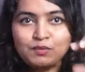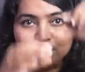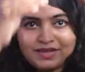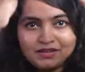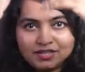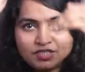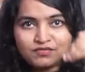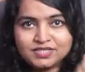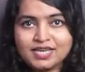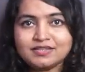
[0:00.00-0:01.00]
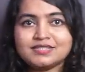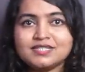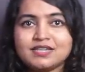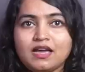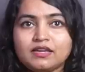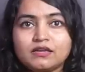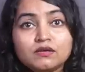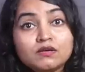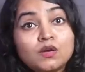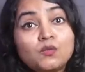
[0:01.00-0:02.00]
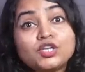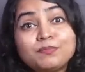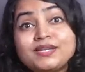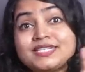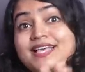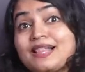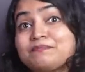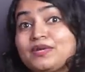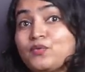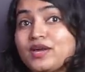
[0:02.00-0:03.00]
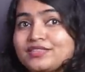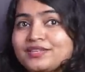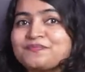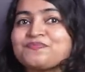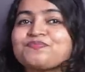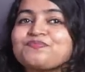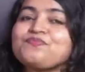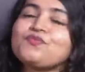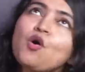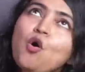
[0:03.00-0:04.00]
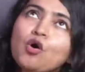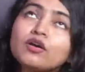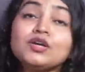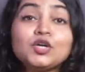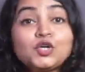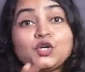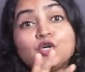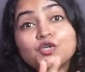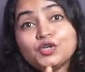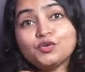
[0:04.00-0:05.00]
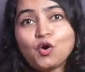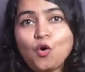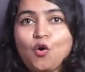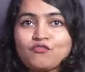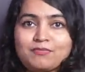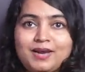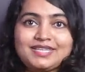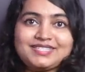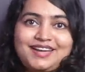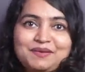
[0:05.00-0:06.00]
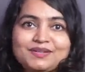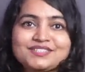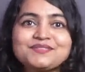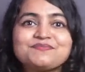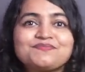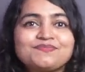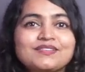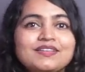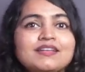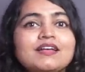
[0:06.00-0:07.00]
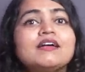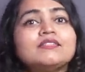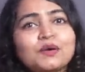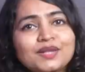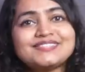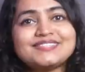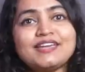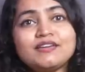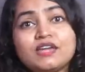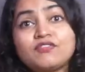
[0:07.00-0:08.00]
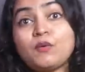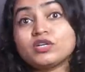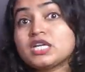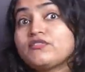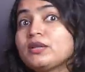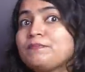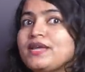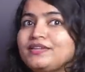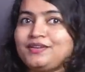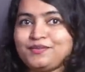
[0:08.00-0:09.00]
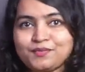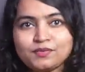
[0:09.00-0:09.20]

would make a list of the sentences like, would you please help me with? Or could you go over my assignment? Now let's say if I want to give an opinion,